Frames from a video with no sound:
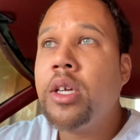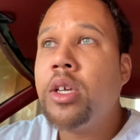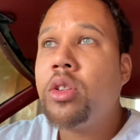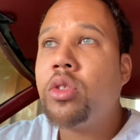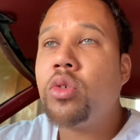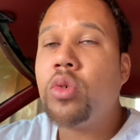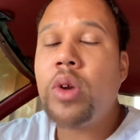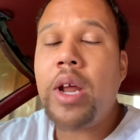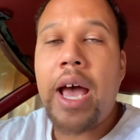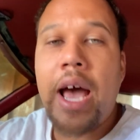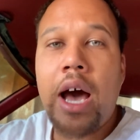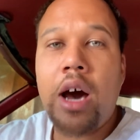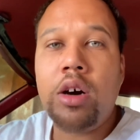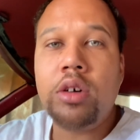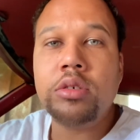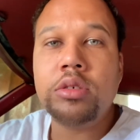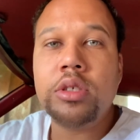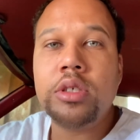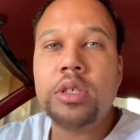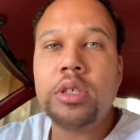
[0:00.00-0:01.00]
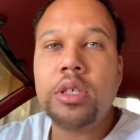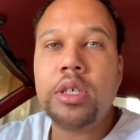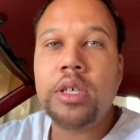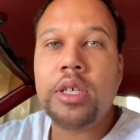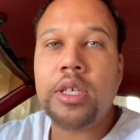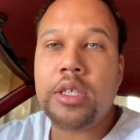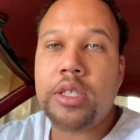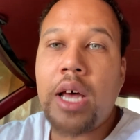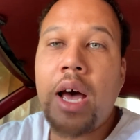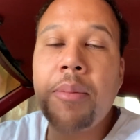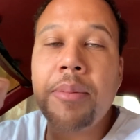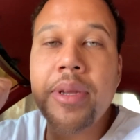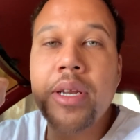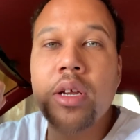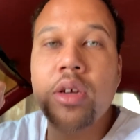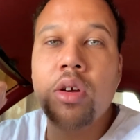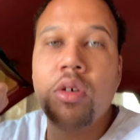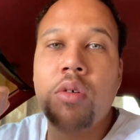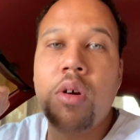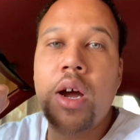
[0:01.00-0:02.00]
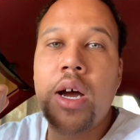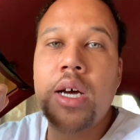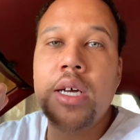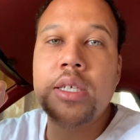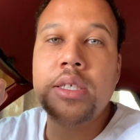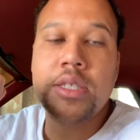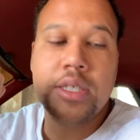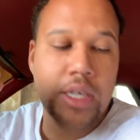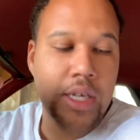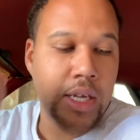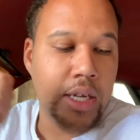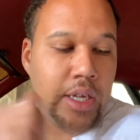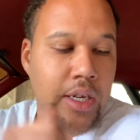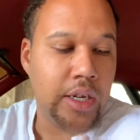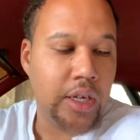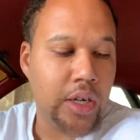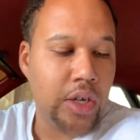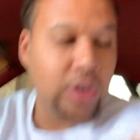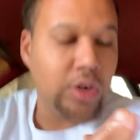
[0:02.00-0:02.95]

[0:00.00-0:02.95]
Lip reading: through the house, because I'm in the garage and, you